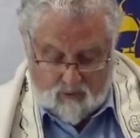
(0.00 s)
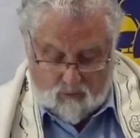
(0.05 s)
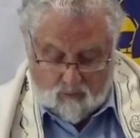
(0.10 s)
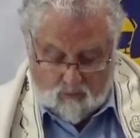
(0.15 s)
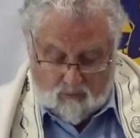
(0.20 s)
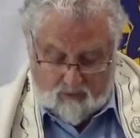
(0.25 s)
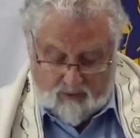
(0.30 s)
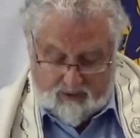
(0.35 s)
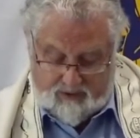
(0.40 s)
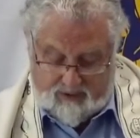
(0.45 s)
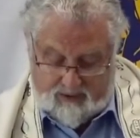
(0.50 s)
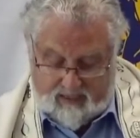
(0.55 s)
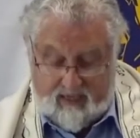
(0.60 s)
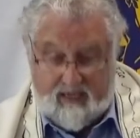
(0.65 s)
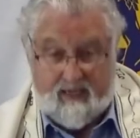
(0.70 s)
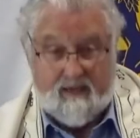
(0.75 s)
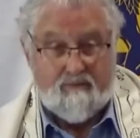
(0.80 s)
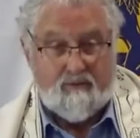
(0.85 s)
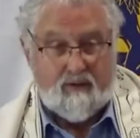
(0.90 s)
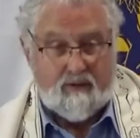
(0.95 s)
orders
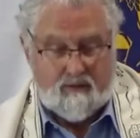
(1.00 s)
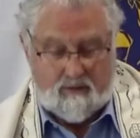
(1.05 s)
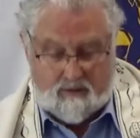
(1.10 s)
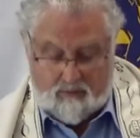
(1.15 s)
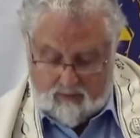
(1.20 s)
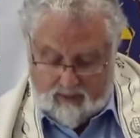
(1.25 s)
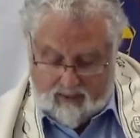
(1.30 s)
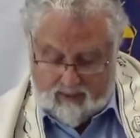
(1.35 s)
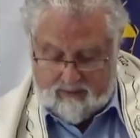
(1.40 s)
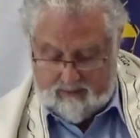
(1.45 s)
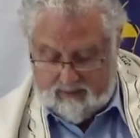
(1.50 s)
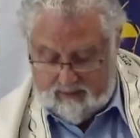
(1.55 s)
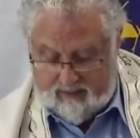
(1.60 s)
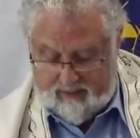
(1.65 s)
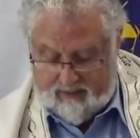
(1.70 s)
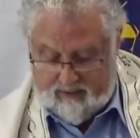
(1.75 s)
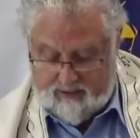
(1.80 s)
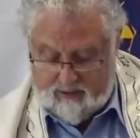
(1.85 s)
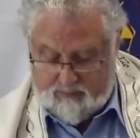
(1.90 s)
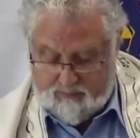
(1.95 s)
even to
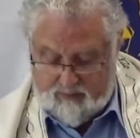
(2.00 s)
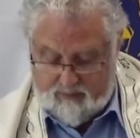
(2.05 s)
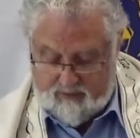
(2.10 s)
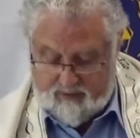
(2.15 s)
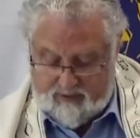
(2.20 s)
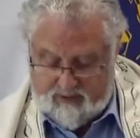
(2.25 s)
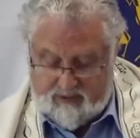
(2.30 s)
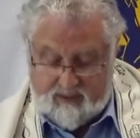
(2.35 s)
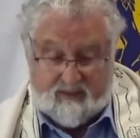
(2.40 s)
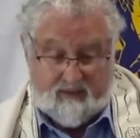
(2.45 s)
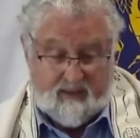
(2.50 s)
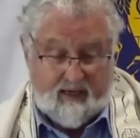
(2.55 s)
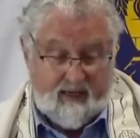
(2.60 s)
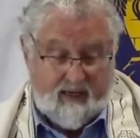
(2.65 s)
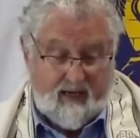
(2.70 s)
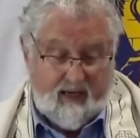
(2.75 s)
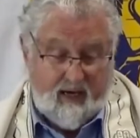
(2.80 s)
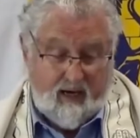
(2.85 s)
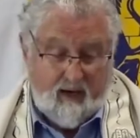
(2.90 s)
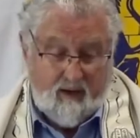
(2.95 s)
unclean spirits, and
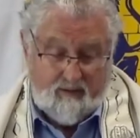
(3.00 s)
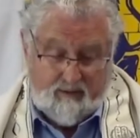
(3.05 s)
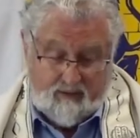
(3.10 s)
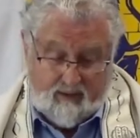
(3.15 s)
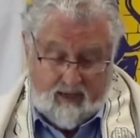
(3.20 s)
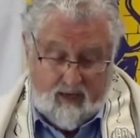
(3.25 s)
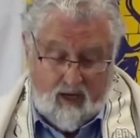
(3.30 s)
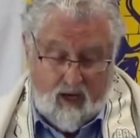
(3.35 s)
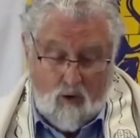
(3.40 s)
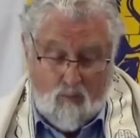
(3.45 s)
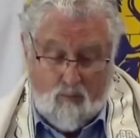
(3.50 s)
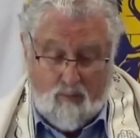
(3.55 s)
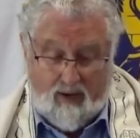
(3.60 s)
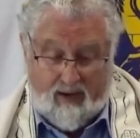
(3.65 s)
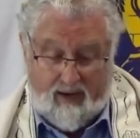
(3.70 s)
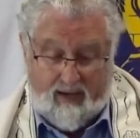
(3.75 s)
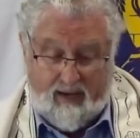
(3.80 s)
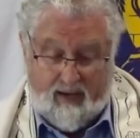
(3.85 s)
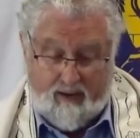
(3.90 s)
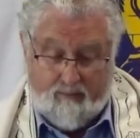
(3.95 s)
they
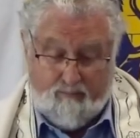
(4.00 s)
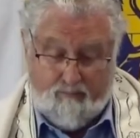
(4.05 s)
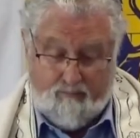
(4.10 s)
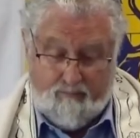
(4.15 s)
obey him."